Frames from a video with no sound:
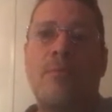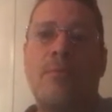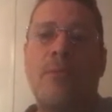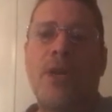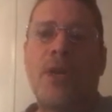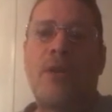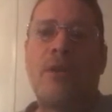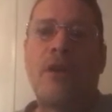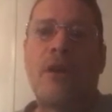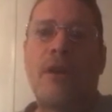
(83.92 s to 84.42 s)

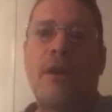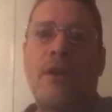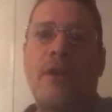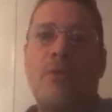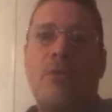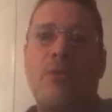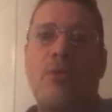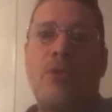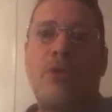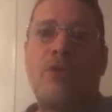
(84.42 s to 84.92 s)
money line,
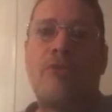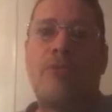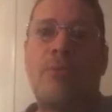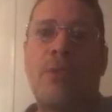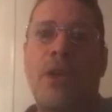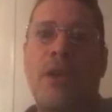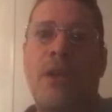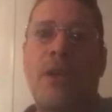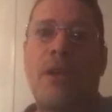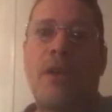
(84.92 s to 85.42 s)
it would have
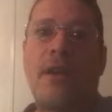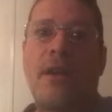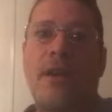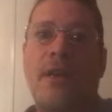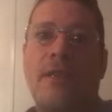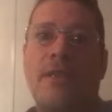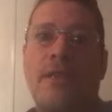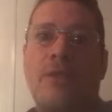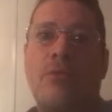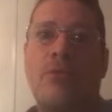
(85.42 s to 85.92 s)
paid
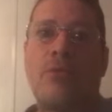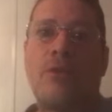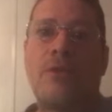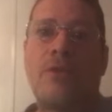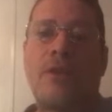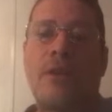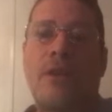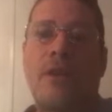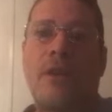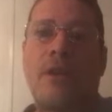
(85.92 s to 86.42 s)
as it
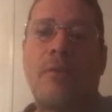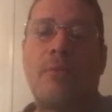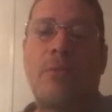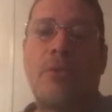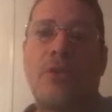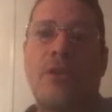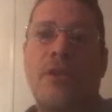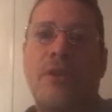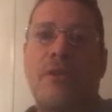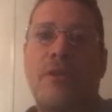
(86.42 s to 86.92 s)
was a
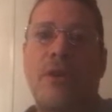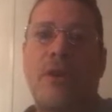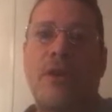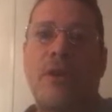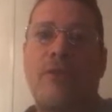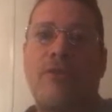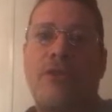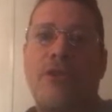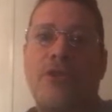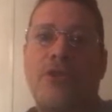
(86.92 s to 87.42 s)
complete
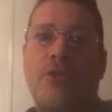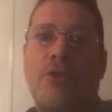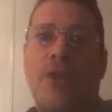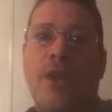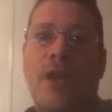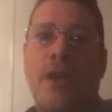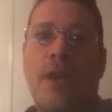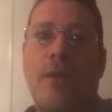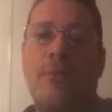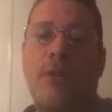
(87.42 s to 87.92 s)
official
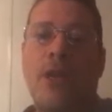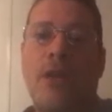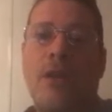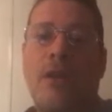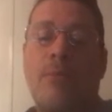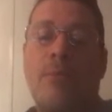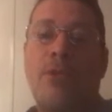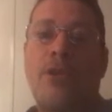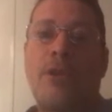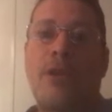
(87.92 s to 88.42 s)
game. Not a
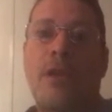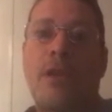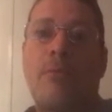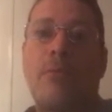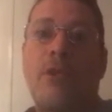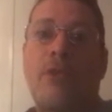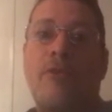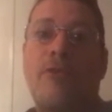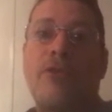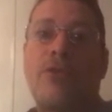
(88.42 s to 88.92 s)
complete game,
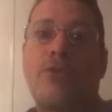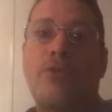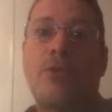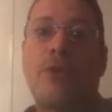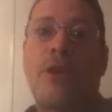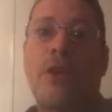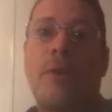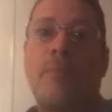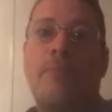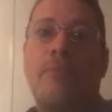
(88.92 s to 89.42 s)
an official
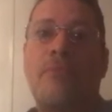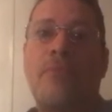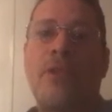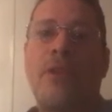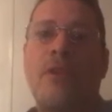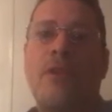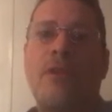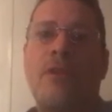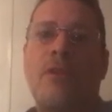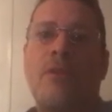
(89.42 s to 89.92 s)
game.
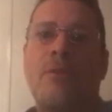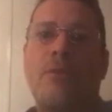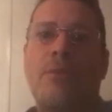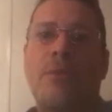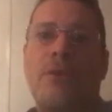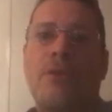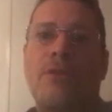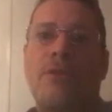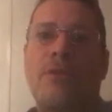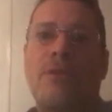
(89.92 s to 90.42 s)

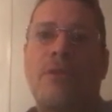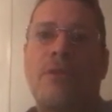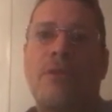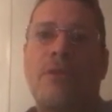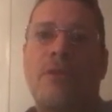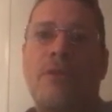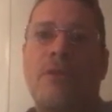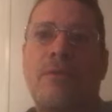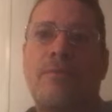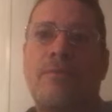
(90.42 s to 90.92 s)
But
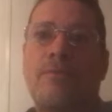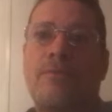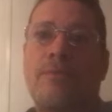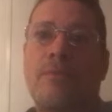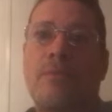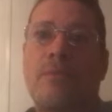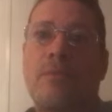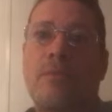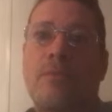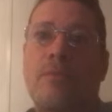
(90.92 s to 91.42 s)

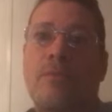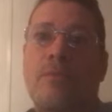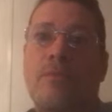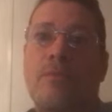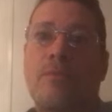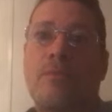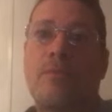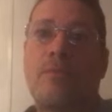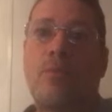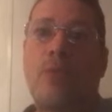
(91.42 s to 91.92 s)

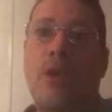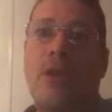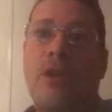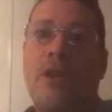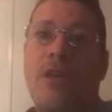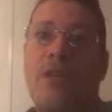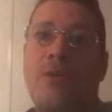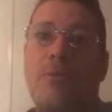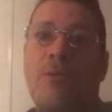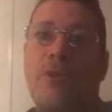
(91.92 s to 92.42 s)
run
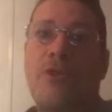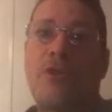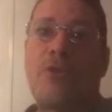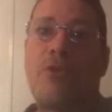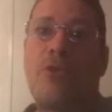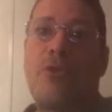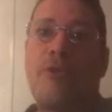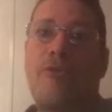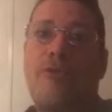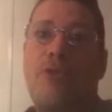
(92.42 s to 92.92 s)
lines must
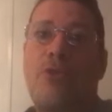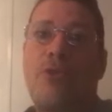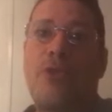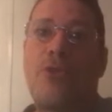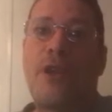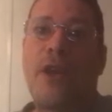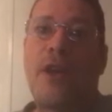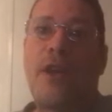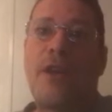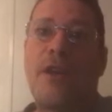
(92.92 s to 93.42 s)
go a full
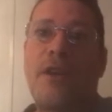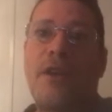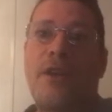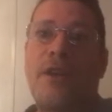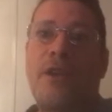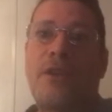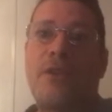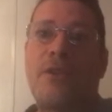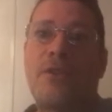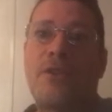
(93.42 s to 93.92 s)
nine
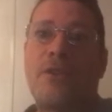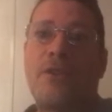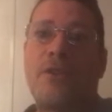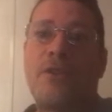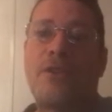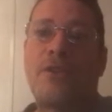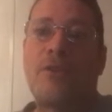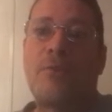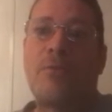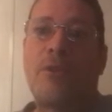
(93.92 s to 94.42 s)
innings,
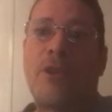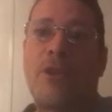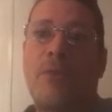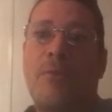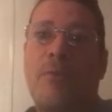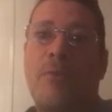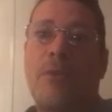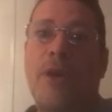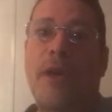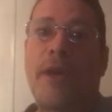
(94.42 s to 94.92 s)
something to
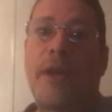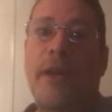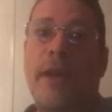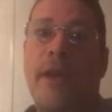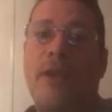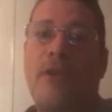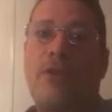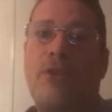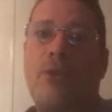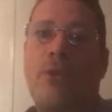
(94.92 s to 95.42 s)
keep in mind,
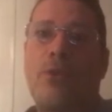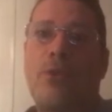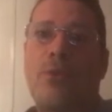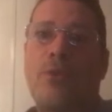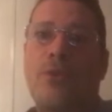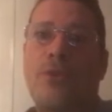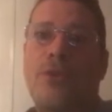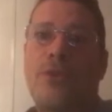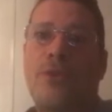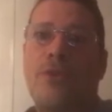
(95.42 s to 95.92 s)
and
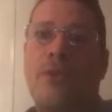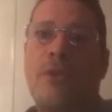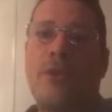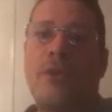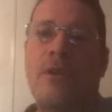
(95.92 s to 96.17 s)
totals.